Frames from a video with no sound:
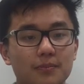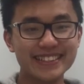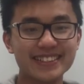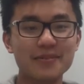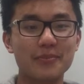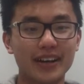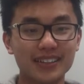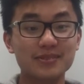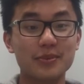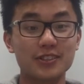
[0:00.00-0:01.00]
Glitches and
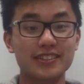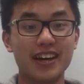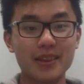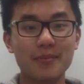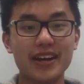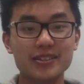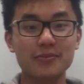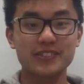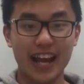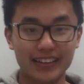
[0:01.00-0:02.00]
bugs pose another
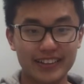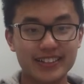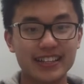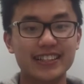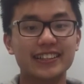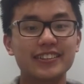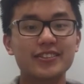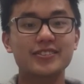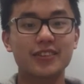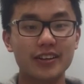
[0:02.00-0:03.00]
major challenge, as they lead
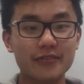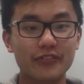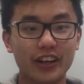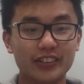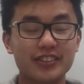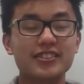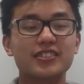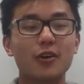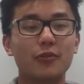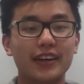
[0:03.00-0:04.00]
to certain functions
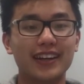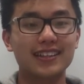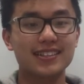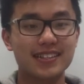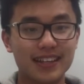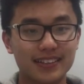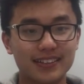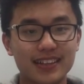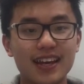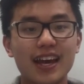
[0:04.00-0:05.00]
not working as intended
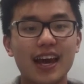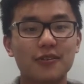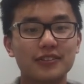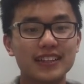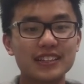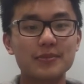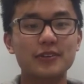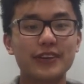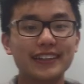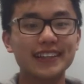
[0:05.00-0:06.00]
and will need to be
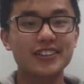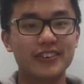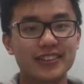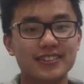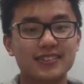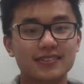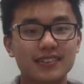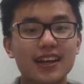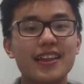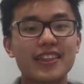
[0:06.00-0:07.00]
quickly addressed.
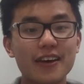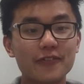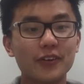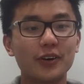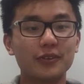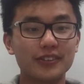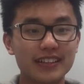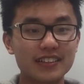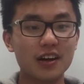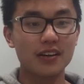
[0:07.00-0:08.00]
Therefore,
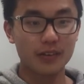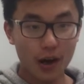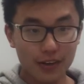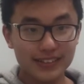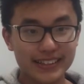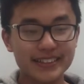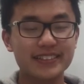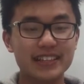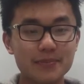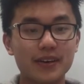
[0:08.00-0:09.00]
we'll always
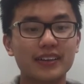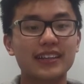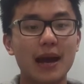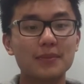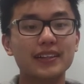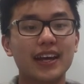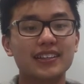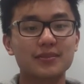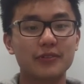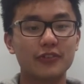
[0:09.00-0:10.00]
need to debug the
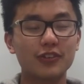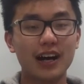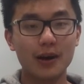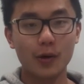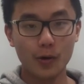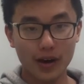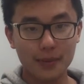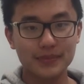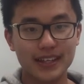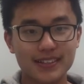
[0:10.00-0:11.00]
application before all
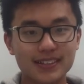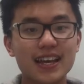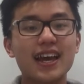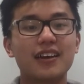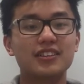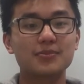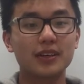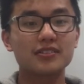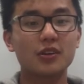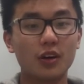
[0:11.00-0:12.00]
updates and
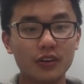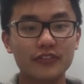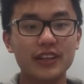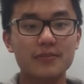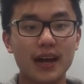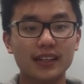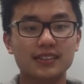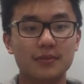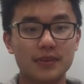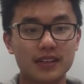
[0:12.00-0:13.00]
respond to all feedback
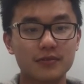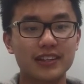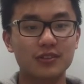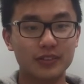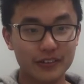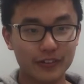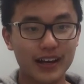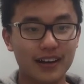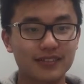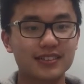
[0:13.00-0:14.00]
submitted within 24
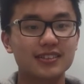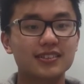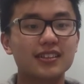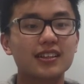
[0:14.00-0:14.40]
hours.